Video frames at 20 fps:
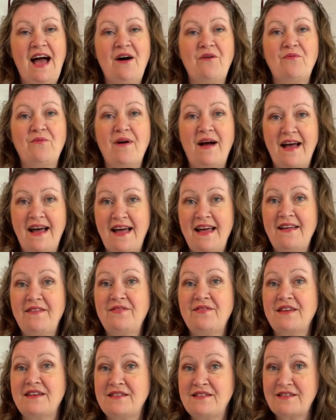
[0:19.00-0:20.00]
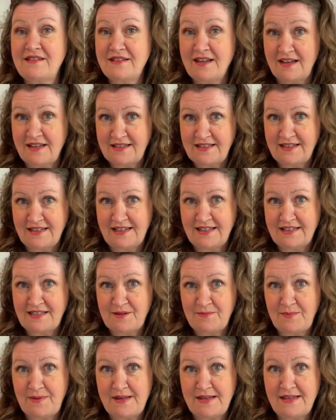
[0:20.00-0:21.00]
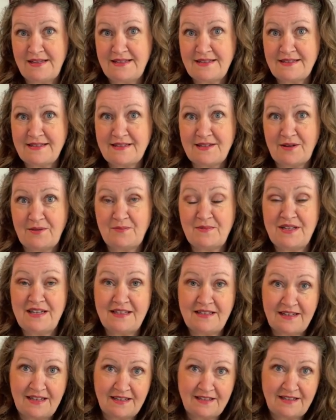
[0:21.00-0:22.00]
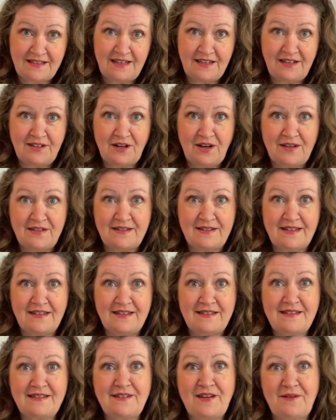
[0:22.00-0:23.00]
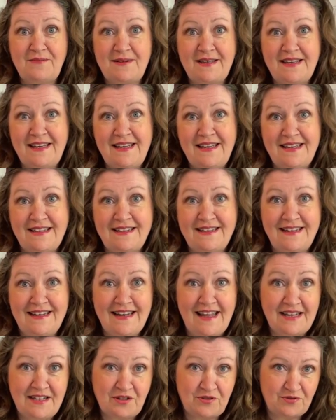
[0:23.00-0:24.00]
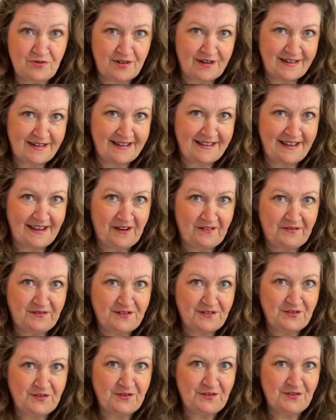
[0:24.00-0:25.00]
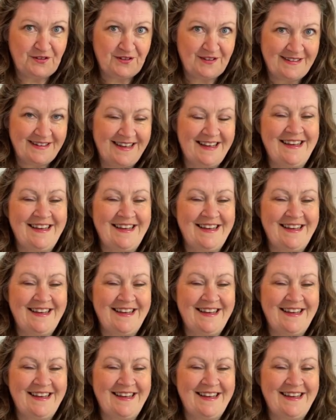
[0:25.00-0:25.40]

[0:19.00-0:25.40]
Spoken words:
where there's certainly to be some knitted tea cozies coming in later on in the afternoon.